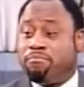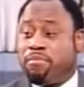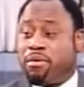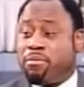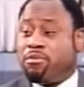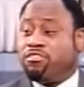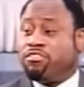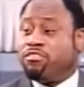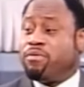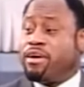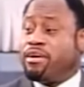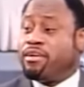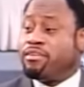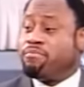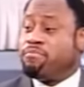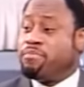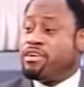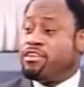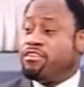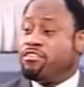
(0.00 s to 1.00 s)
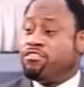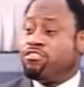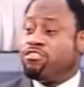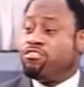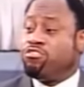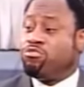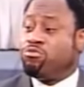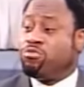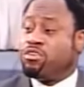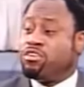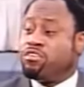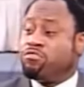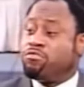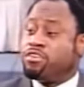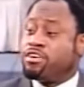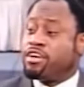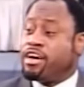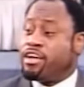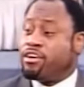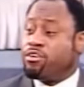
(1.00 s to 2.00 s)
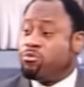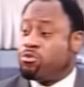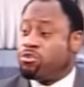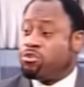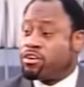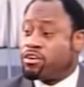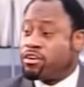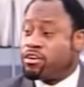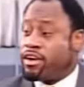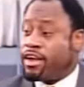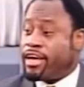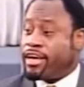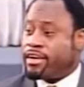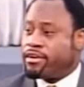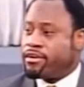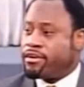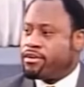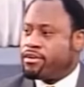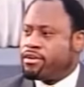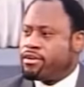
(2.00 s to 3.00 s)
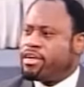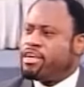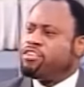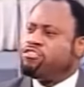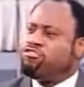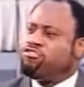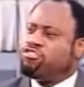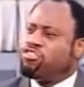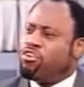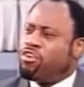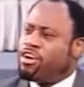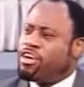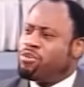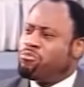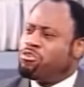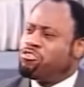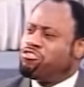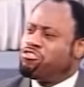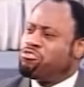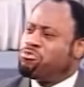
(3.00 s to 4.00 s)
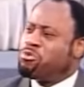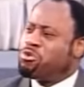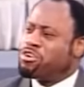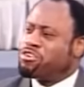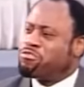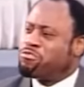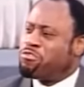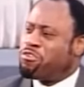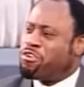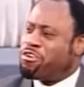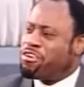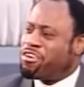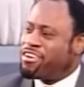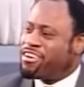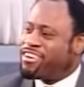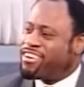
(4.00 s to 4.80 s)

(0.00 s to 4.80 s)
Maybe Shabbat means to do a different kind of work, like enjoying what you worked for.